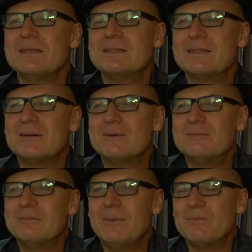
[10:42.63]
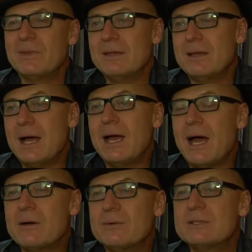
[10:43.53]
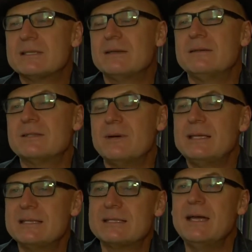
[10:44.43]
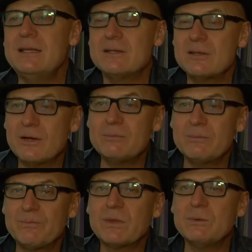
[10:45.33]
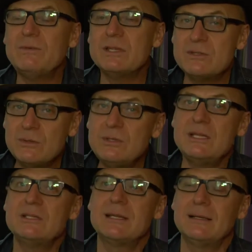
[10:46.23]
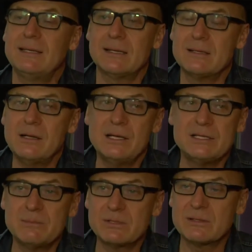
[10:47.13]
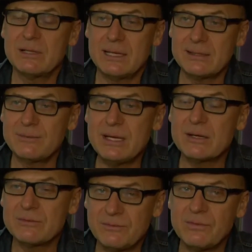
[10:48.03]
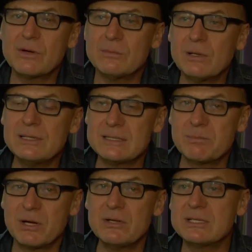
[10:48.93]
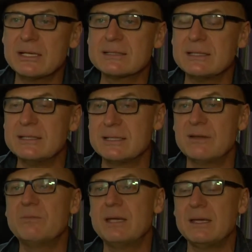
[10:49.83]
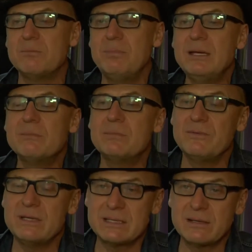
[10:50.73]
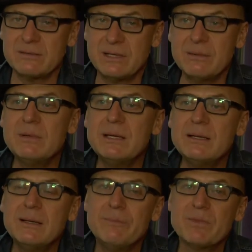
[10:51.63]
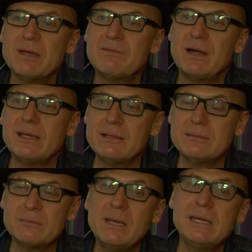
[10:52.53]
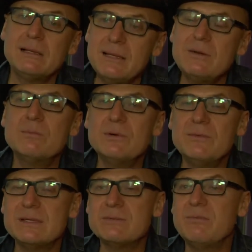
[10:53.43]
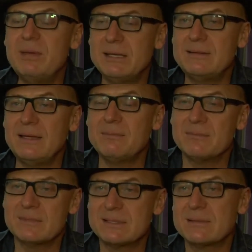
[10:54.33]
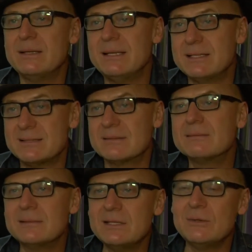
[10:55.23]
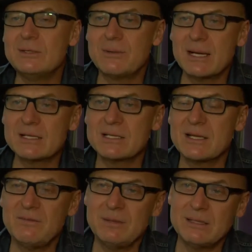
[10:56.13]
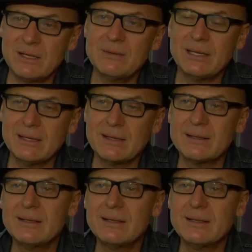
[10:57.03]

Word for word: So I, was so I decided, you know, with this new digital technology, I'm just going to like reconform all these projects, and instead of making big movies out of them, find make little movies with big themes, and that's the new direction I've been going